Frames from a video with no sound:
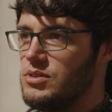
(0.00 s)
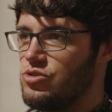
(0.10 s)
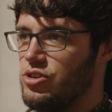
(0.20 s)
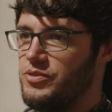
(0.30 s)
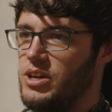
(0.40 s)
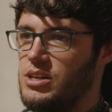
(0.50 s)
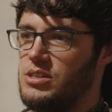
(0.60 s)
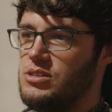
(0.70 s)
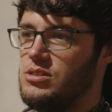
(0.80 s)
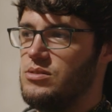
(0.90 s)
Drift
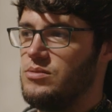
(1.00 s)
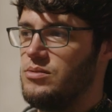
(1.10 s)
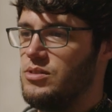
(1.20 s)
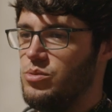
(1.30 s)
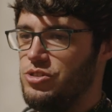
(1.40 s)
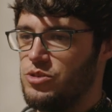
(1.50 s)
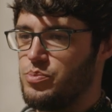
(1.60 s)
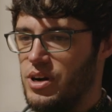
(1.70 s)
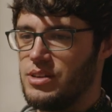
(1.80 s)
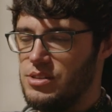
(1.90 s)
days that were just
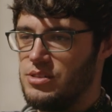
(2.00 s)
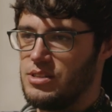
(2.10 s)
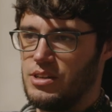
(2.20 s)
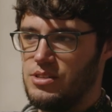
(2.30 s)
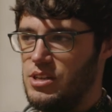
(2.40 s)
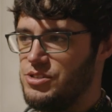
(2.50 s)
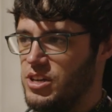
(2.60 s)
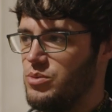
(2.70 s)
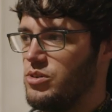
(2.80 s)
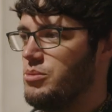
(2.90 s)
practice days, like
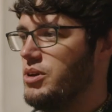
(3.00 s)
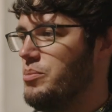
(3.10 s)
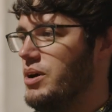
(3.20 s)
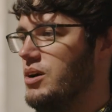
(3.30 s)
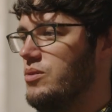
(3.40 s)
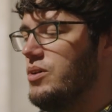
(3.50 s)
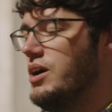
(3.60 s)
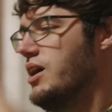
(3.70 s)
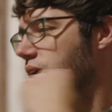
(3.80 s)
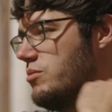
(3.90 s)
T-side were coming about,
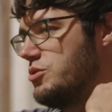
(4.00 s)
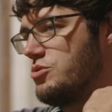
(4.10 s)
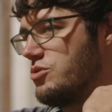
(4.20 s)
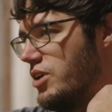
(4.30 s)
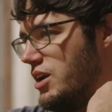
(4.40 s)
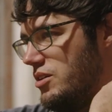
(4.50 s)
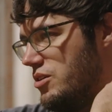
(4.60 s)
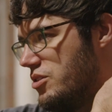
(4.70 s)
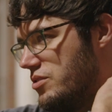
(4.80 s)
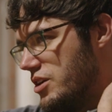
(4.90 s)
which was great. You
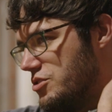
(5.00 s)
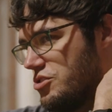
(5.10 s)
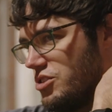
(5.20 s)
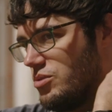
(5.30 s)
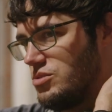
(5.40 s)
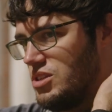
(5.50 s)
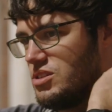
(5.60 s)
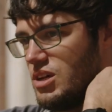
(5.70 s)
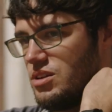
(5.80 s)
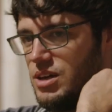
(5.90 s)
could then just go to
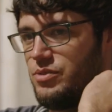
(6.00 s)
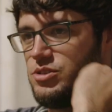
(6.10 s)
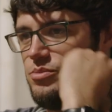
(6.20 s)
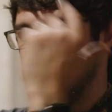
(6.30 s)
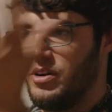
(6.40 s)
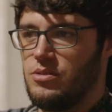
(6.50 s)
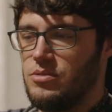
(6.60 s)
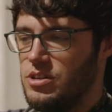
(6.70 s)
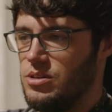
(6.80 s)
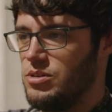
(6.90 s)
T-side and have some fun,
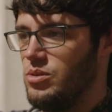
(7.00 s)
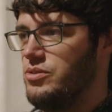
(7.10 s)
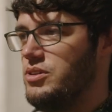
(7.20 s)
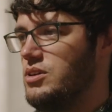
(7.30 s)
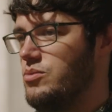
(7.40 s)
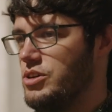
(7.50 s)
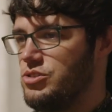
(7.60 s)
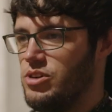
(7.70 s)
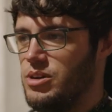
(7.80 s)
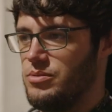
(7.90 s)
you know, go on the West
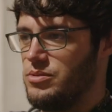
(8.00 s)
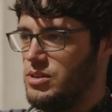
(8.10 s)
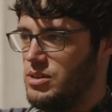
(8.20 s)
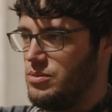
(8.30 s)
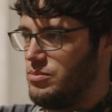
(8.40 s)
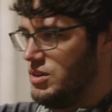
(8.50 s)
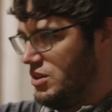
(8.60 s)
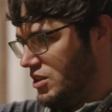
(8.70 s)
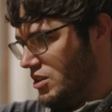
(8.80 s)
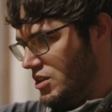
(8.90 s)
Track, the
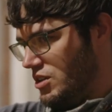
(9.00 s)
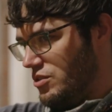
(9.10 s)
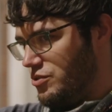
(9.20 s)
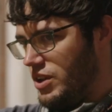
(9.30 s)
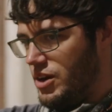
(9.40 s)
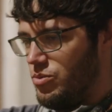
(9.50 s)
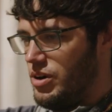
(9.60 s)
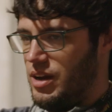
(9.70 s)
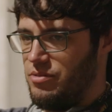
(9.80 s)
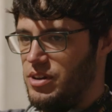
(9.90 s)
Full Hour,
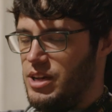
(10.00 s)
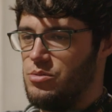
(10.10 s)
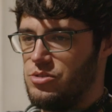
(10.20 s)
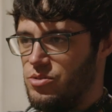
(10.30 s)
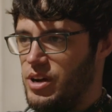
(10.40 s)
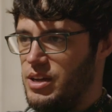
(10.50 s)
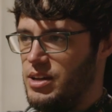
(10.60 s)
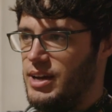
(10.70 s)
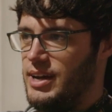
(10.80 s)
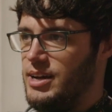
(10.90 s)
whatever. It was great.
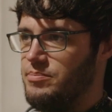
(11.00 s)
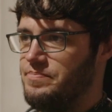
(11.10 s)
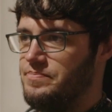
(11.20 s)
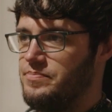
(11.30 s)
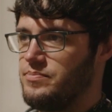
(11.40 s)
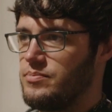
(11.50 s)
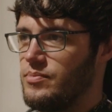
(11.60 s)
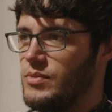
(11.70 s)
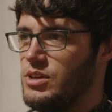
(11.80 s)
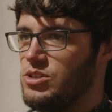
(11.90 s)

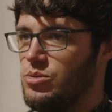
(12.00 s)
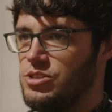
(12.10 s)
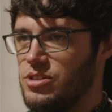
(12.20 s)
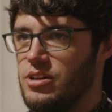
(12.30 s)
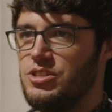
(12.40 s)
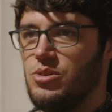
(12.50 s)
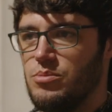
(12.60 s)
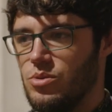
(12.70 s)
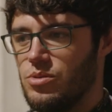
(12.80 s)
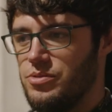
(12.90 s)
So we started
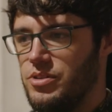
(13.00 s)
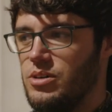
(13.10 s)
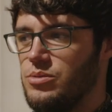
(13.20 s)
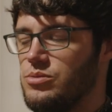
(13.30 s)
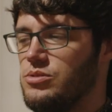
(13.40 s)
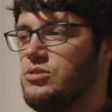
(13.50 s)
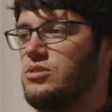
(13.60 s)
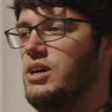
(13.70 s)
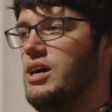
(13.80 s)
doing more of those.